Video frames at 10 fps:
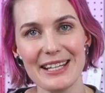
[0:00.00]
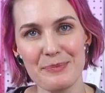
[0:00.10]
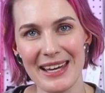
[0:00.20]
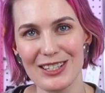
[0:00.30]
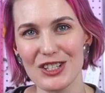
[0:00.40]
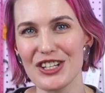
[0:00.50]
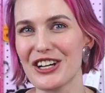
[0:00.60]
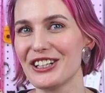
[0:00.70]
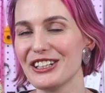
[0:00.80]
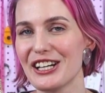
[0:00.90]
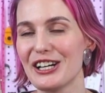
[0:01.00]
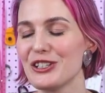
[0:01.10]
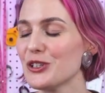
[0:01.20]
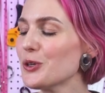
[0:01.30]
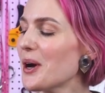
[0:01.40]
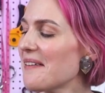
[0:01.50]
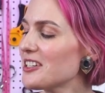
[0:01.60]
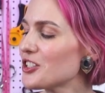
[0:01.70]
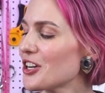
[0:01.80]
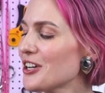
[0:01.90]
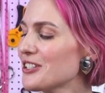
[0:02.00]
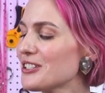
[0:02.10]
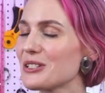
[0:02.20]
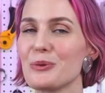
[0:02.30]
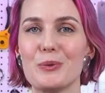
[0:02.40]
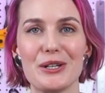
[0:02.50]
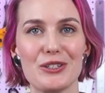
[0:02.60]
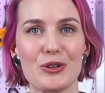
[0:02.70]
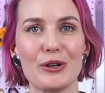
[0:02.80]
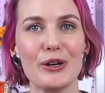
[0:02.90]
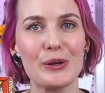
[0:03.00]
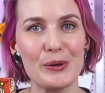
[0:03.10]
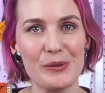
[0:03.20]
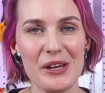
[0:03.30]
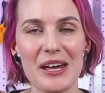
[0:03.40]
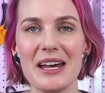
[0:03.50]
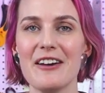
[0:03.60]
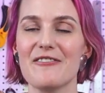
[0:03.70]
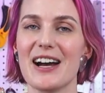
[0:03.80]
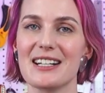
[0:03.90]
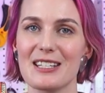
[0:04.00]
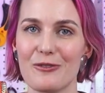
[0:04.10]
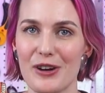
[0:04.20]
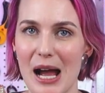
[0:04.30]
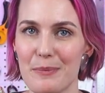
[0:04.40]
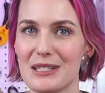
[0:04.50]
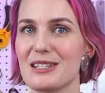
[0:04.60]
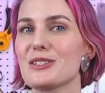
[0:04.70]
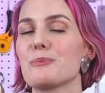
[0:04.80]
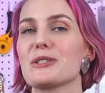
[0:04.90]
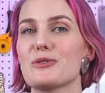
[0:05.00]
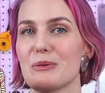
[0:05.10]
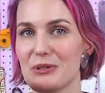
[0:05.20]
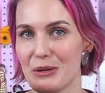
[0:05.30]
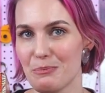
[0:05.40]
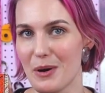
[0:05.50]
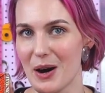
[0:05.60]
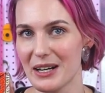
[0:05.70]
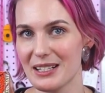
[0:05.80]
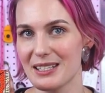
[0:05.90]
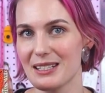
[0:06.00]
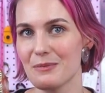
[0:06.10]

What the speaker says: I mentioned earlier, you have the chance to win your own Wax+Wraps subscription box.